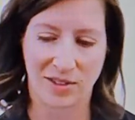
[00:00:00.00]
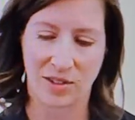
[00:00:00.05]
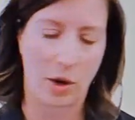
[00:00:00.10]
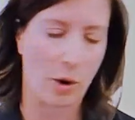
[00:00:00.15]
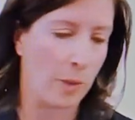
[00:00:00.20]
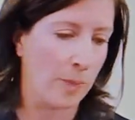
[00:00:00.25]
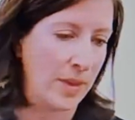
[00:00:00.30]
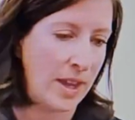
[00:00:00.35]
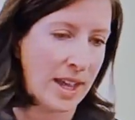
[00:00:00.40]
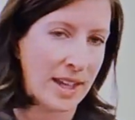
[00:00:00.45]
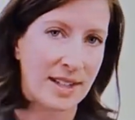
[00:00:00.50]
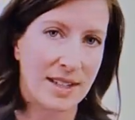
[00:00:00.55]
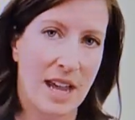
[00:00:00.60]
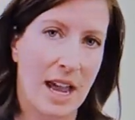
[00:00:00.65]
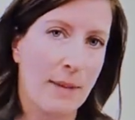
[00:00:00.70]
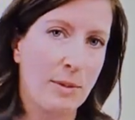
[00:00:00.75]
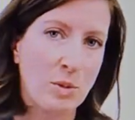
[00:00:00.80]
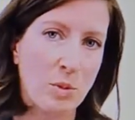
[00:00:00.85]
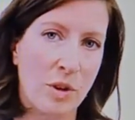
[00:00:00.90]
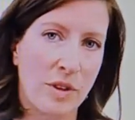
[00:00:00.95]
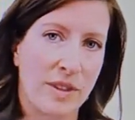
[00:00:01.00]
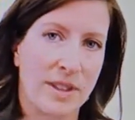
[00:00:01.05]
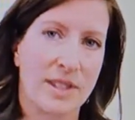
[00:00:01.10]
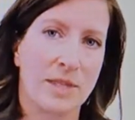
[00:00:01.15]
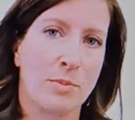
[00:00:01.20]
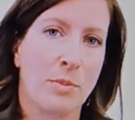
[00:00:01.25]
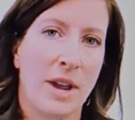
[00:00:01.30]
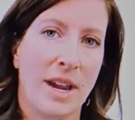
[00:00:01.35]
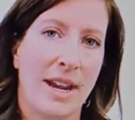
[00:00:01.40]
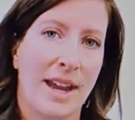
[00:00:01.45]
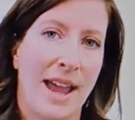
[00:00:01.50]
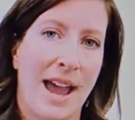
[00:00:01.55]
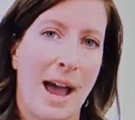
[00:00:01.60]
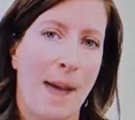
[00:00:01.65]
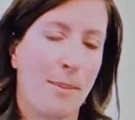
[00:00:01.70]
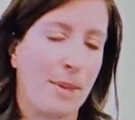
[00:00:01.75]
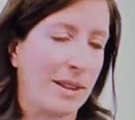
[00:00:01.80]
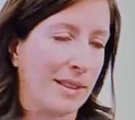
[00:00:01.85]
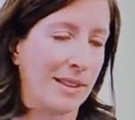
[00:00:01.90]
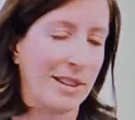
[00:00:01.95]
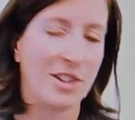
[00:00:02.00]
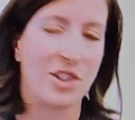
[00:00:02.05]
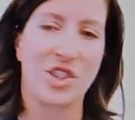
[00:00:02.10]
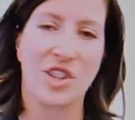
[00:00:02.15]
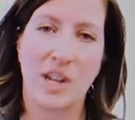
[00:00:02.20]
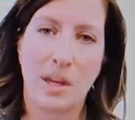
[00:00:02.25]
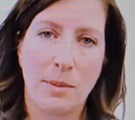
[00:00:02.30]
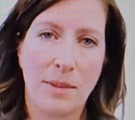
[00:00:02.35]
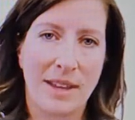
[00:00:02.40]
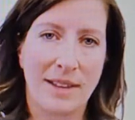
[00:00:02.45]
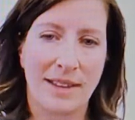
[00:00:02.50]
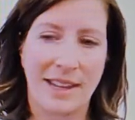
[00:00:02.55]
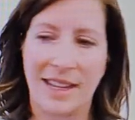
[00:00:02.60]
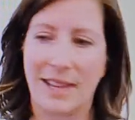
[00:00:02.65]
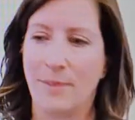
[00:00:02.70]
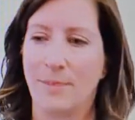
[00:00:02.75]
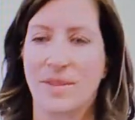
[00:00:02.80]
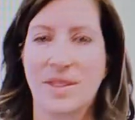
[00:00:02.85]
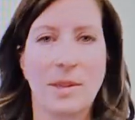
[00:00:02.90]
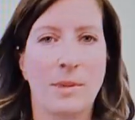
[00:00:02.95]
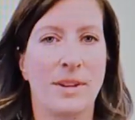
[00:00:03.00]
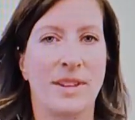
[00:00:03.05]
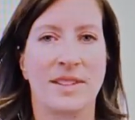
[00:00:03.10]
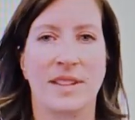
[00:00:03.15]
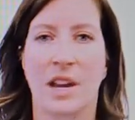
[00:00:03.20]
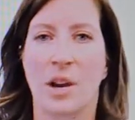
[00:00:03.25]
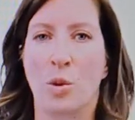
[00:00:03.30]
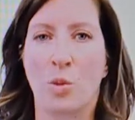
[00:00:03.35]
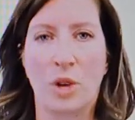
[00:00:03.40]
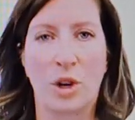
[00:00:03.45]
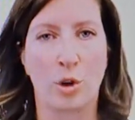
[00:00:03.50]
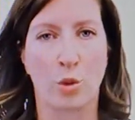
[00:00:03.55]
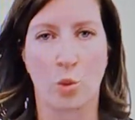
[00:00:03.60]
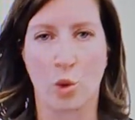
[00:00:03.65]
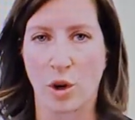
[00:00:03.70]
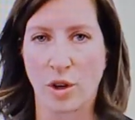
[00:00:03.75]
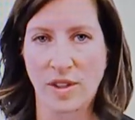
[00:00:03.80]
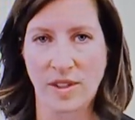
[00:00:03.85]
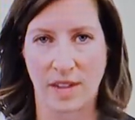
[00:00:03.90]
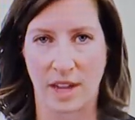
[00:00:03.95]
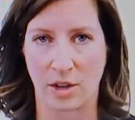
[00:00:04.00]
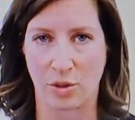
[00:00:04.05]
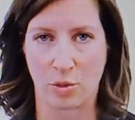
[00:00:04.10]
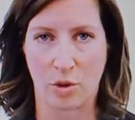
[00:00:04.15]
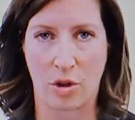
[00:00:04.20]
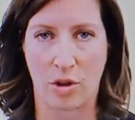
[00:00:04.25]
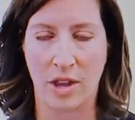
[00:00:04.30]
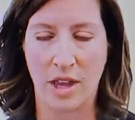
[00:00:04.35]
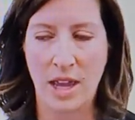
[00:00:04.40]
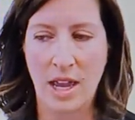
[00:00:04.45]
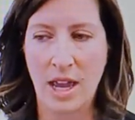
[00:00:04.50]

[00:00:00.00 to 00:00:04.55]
So times where this might happen legitimately, somebody's got a weird work schedule.